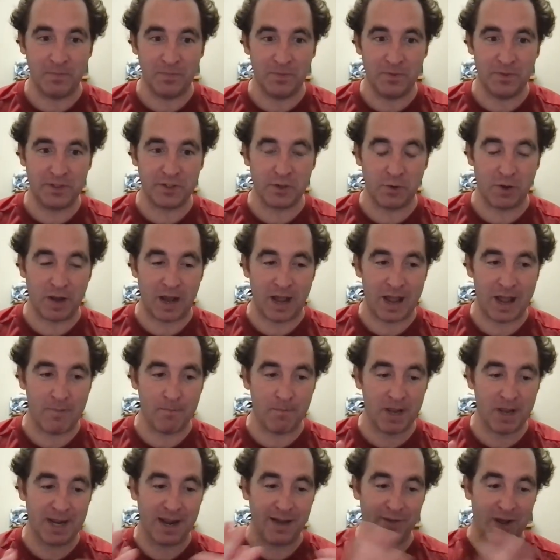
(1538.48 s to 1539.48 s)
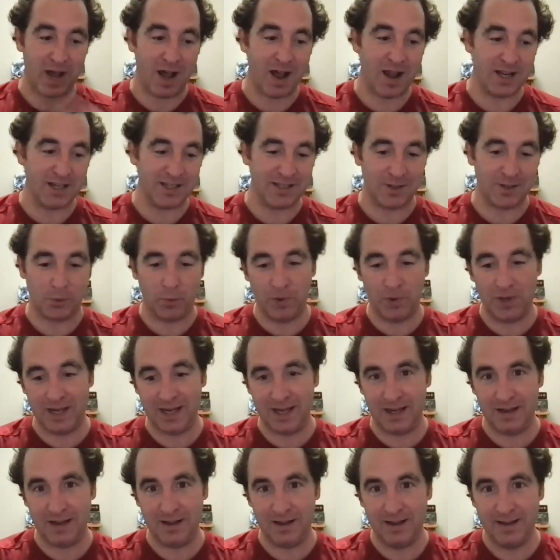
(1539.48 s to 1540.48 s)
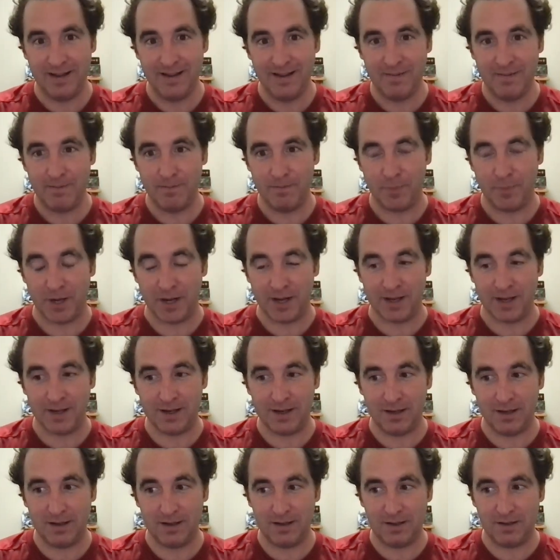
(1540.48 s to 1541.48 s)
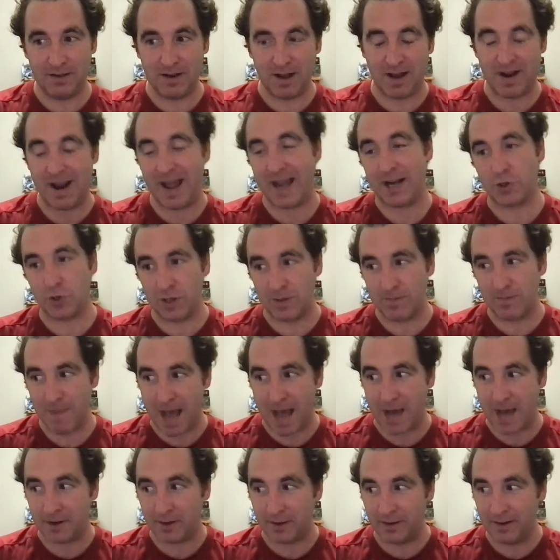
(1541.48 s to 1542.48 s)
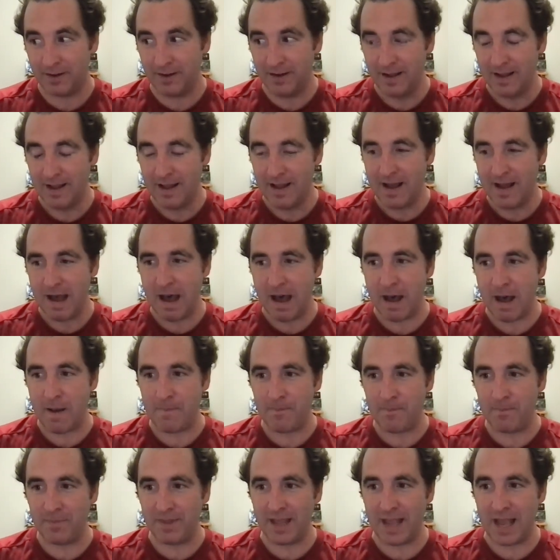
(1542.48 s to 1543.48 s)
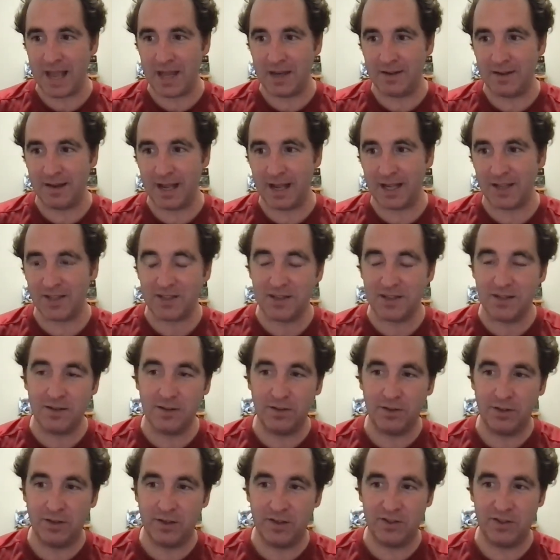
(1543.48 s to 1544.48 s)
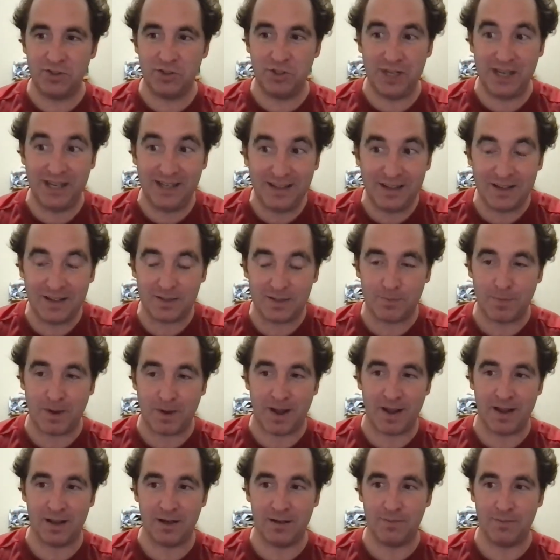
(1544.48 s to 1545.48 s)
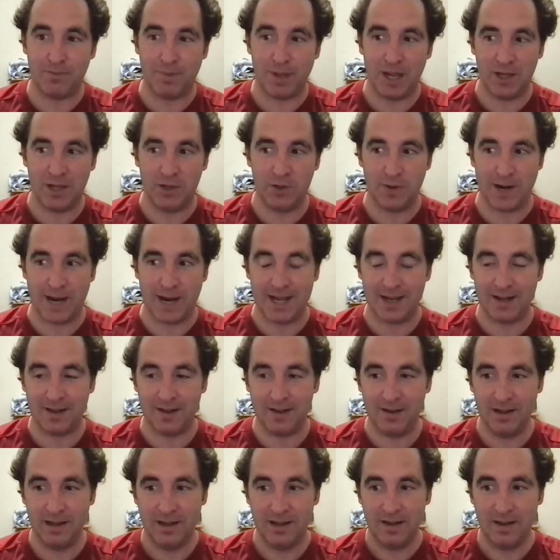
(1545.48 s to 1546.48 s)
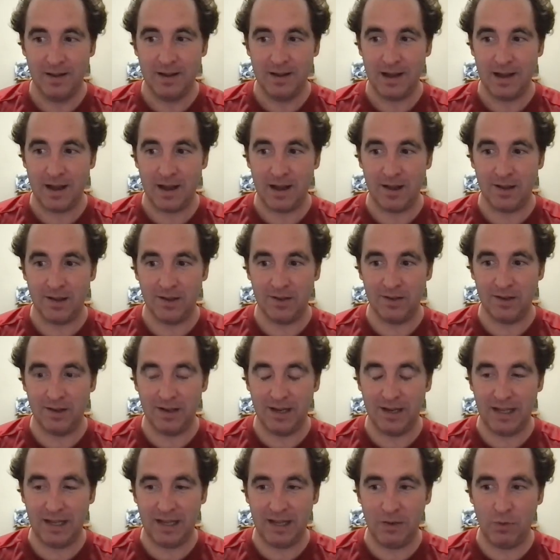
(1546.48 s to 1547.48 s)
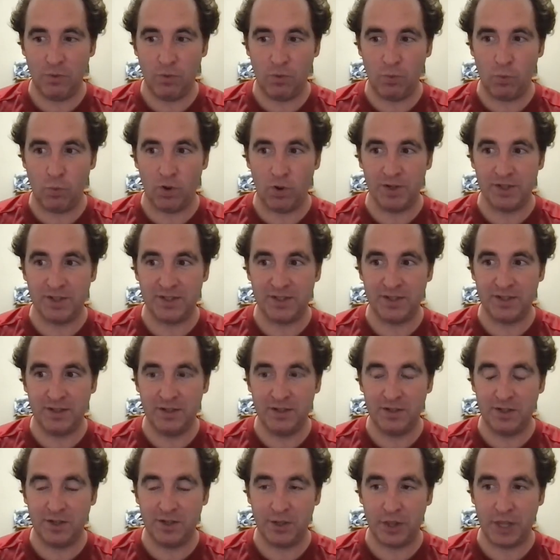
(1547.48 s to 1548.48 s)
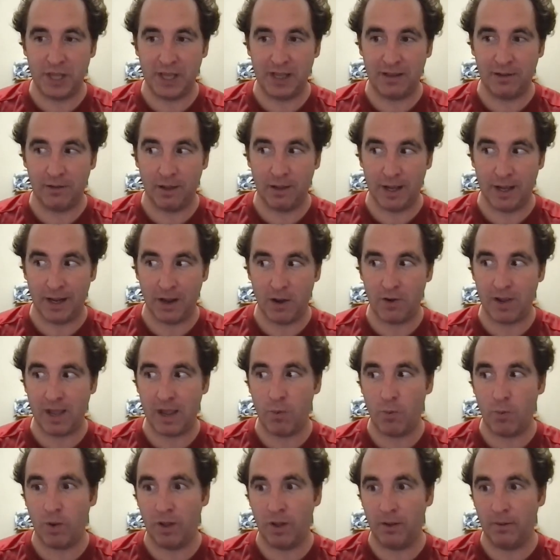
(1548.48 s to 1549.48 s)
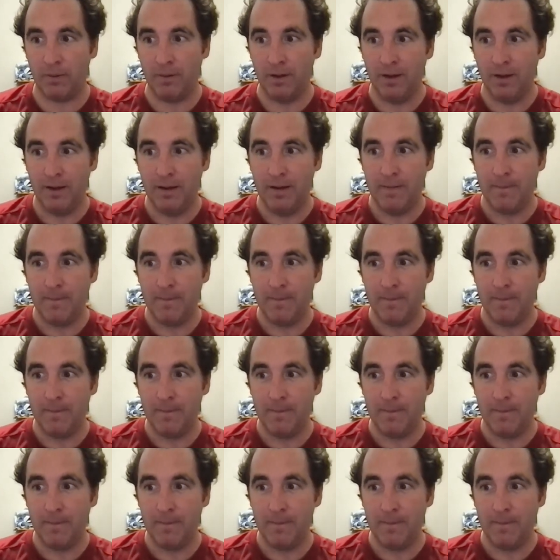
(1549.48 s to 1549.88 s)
So I might have a high degree, but not actually matter. And I guess the genius behind PageRank was to think like, okay, well,